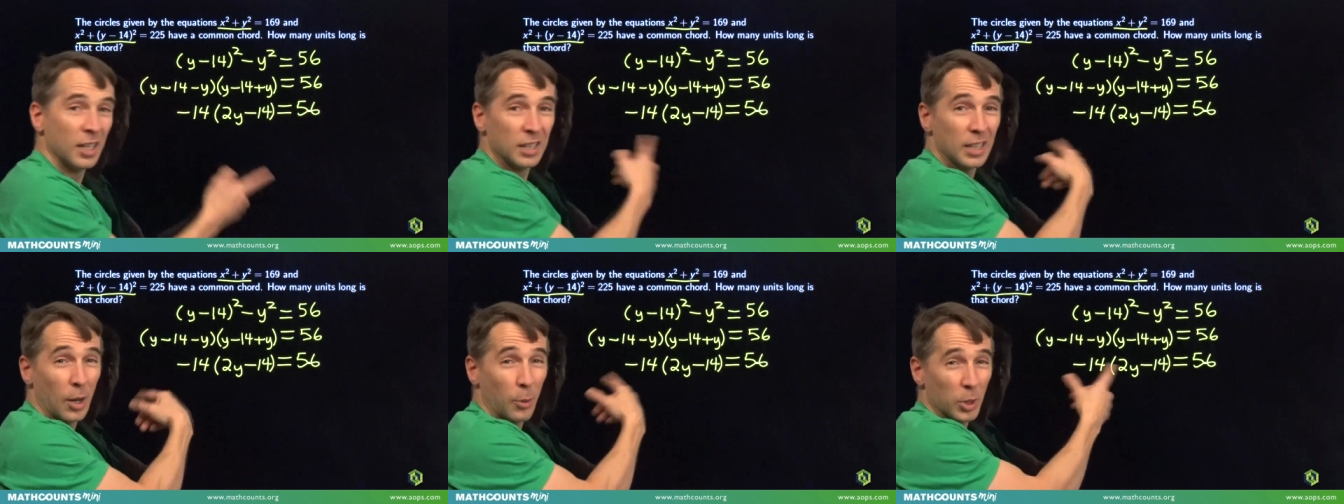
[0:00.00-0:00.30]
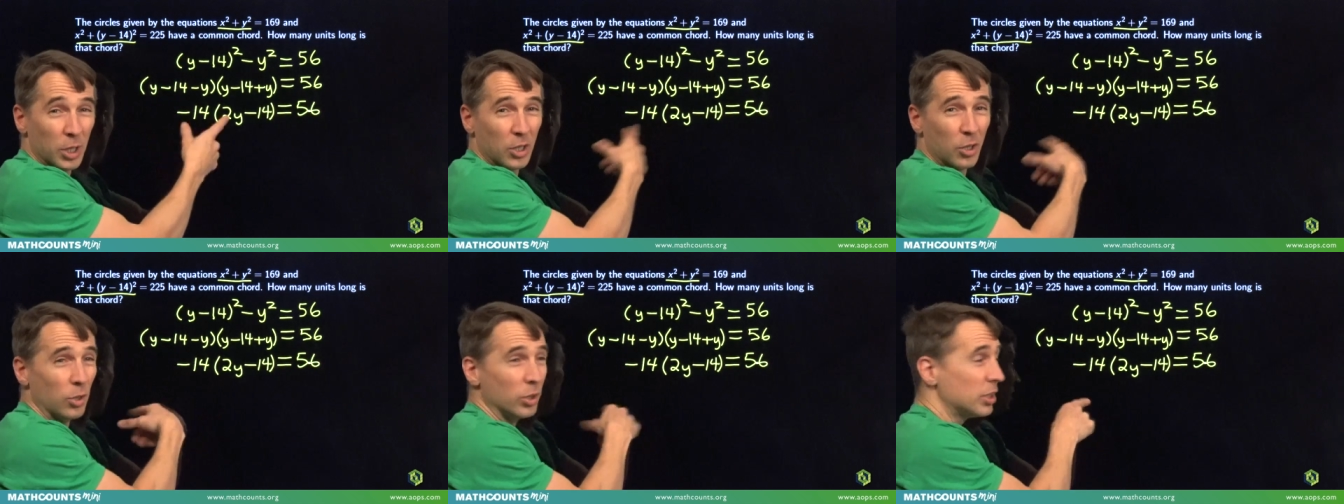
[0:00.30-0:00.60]
Now
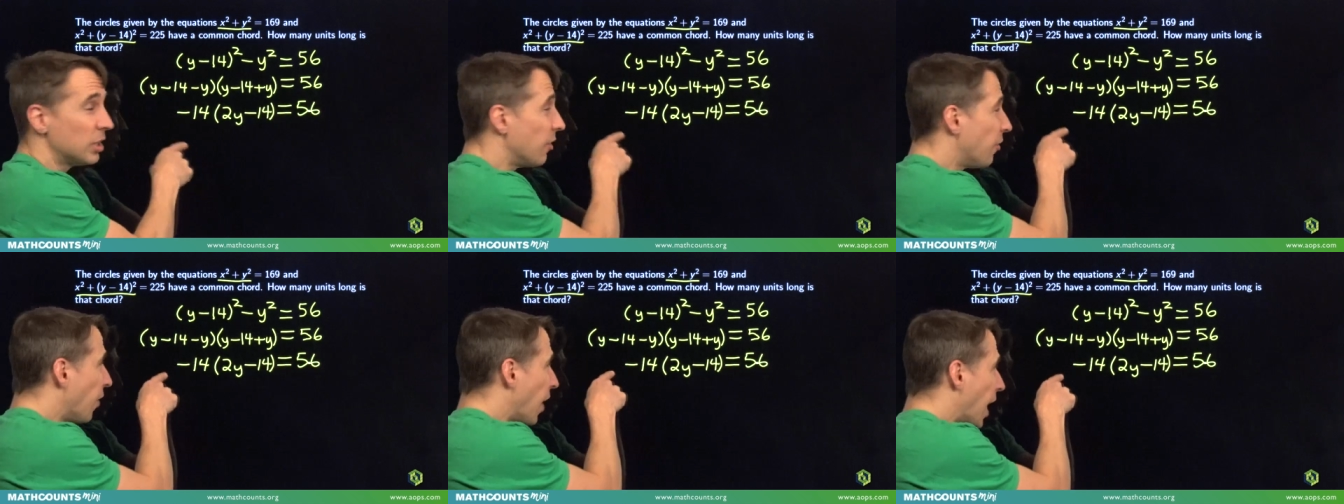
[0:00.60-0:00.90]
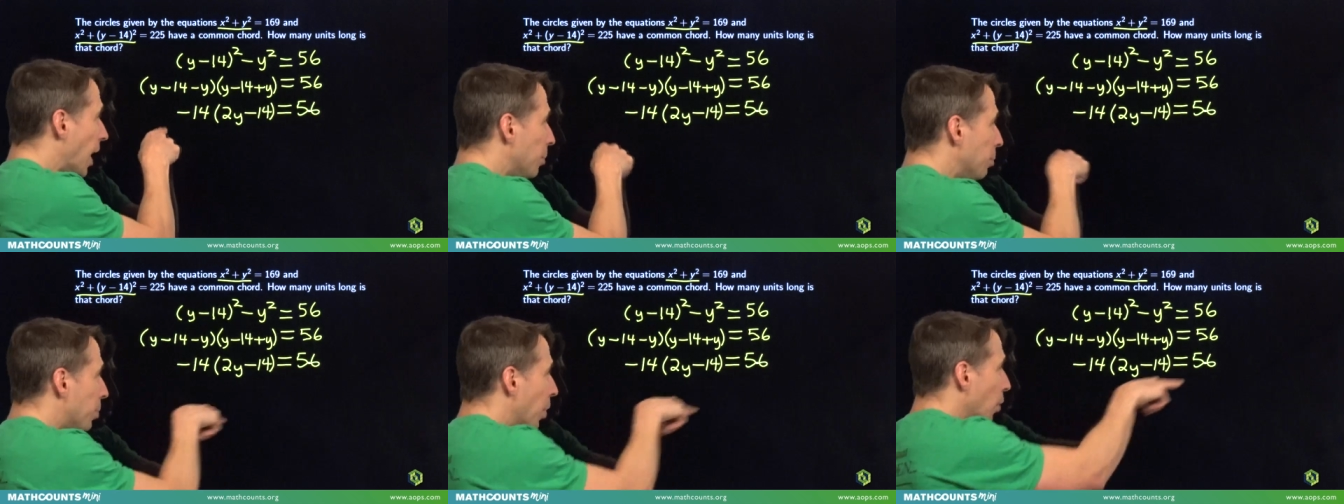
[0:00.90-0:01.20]
we could
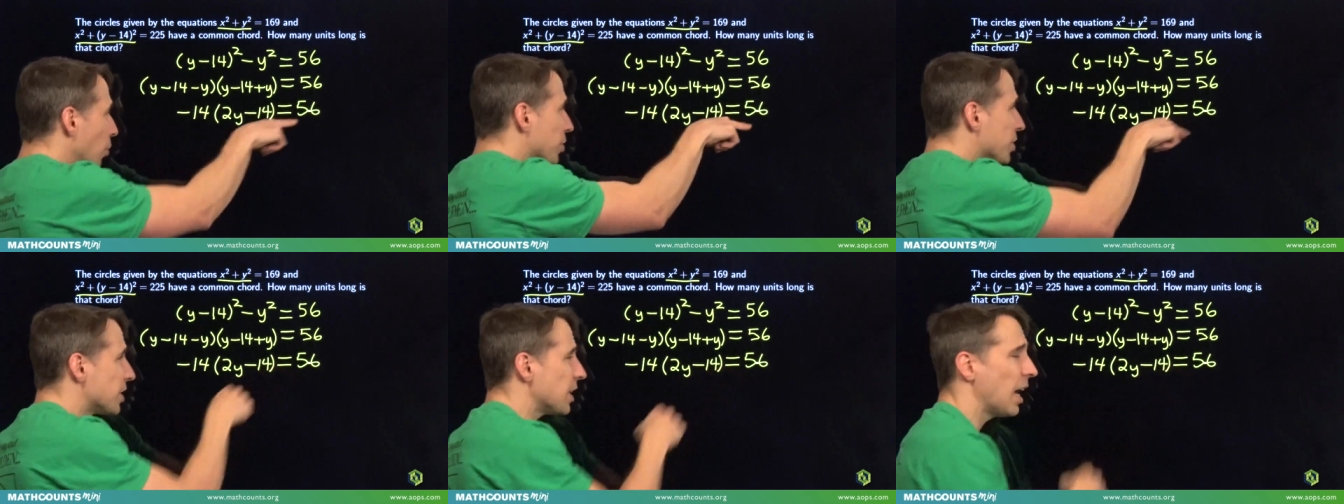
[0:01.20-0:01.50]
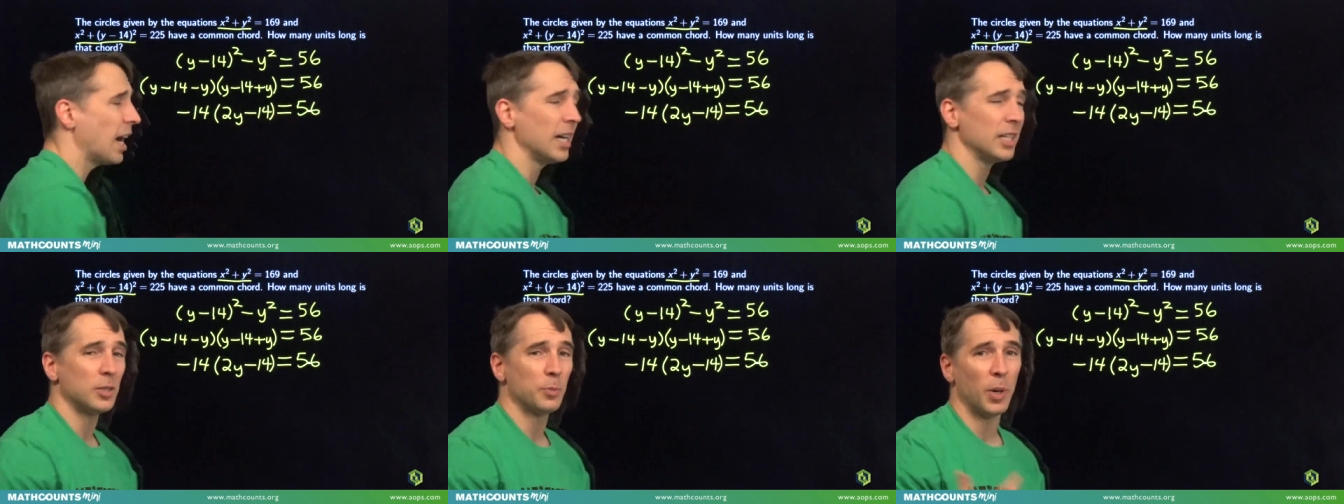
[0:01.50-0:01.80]
divide both
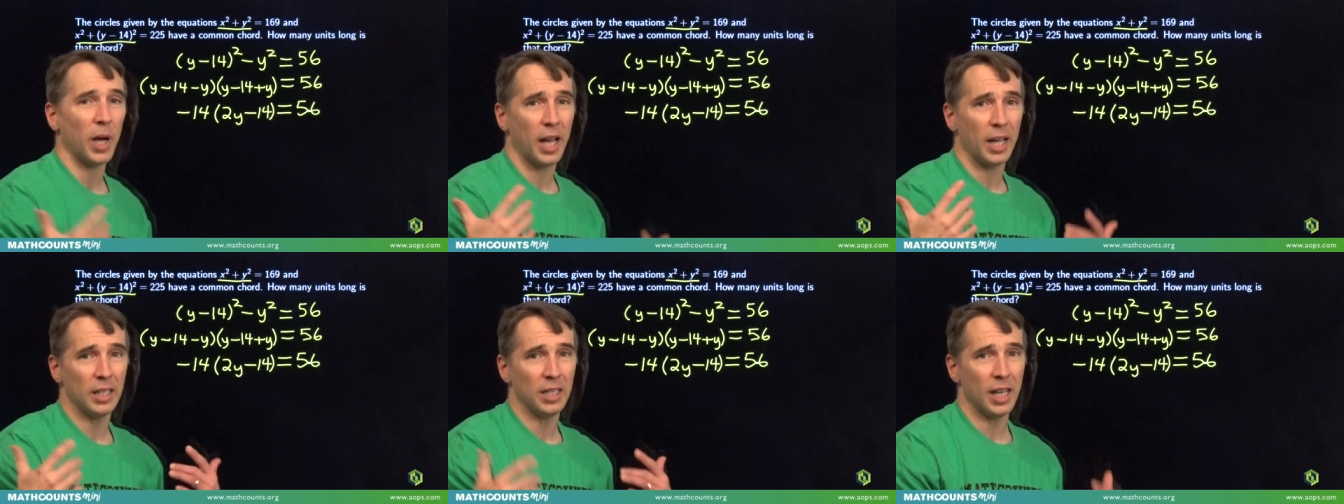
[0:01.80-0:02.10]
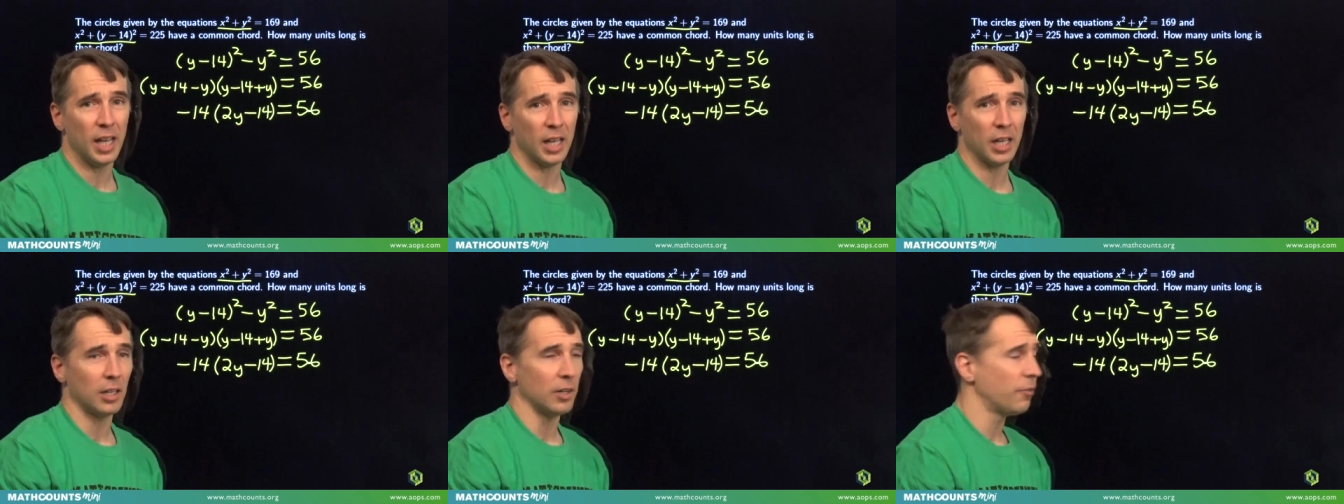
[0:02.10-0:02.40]
sides by
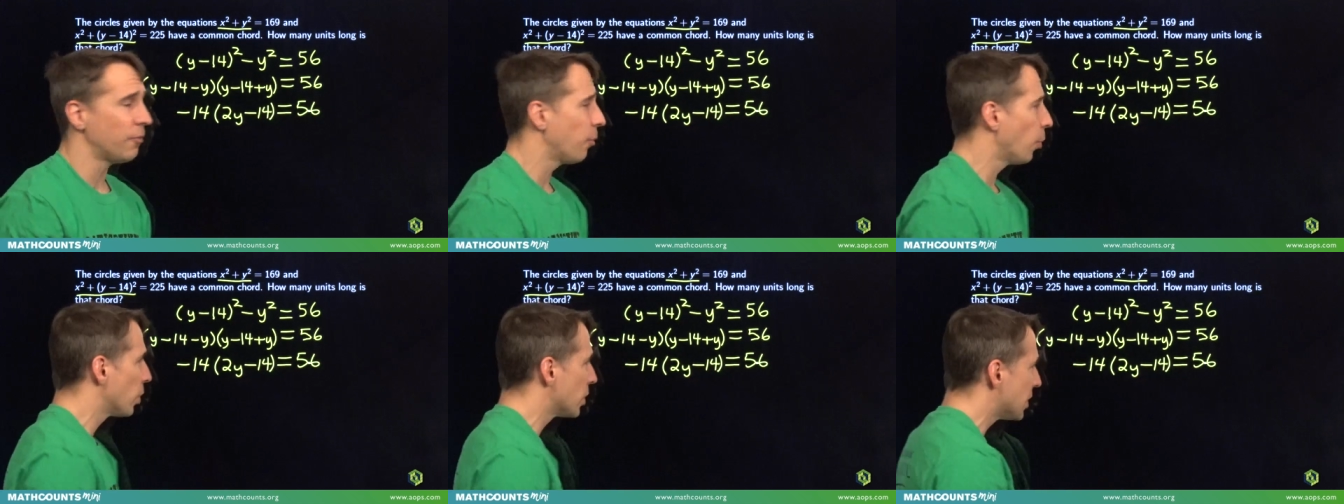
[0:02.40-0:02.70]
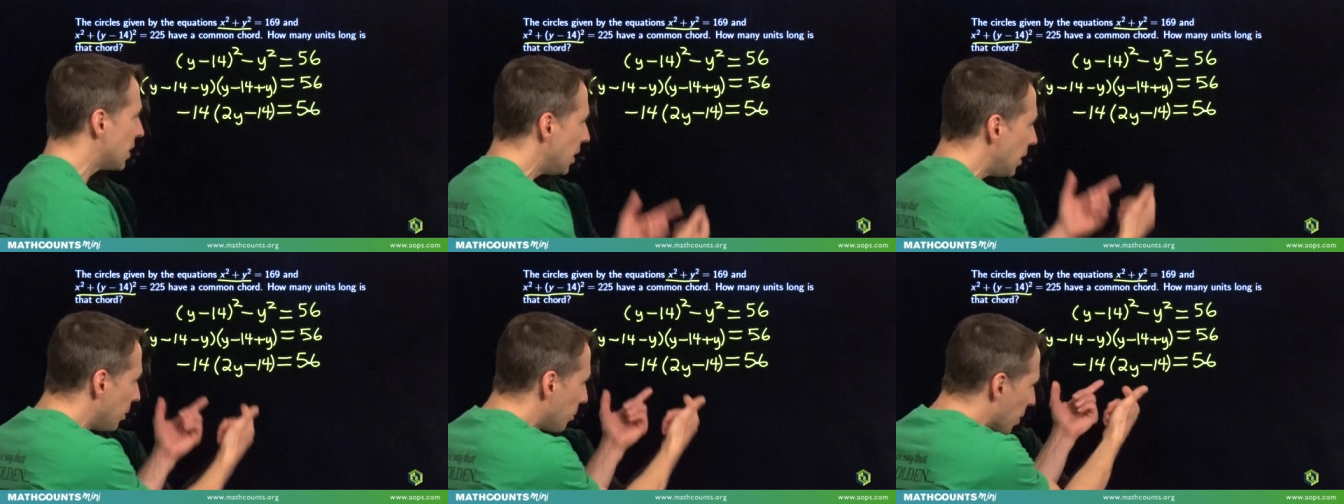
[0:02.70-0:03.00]
negative
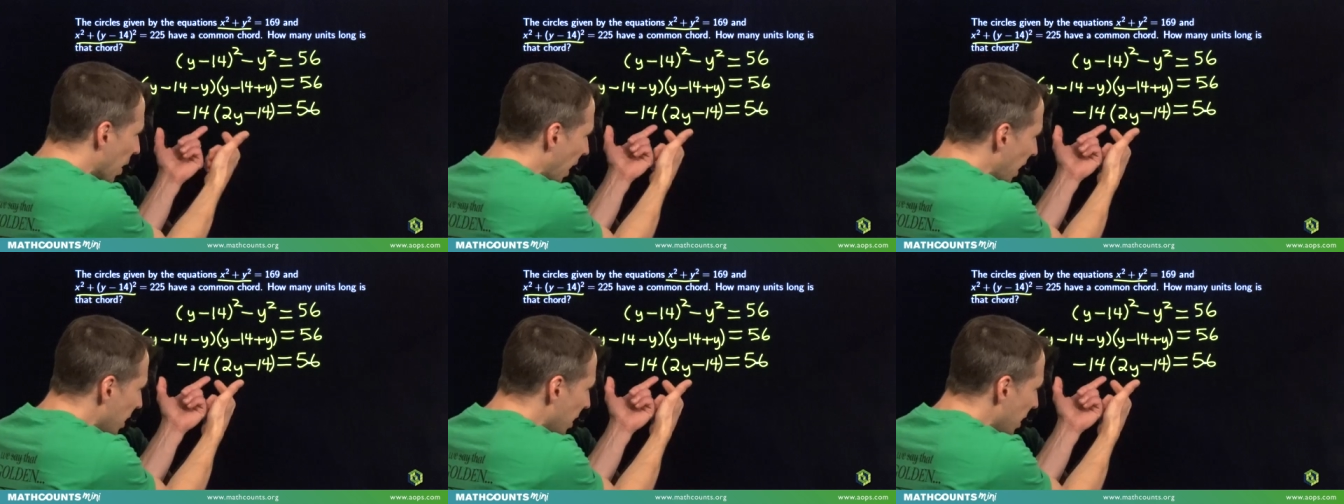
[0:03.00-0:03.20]
14, but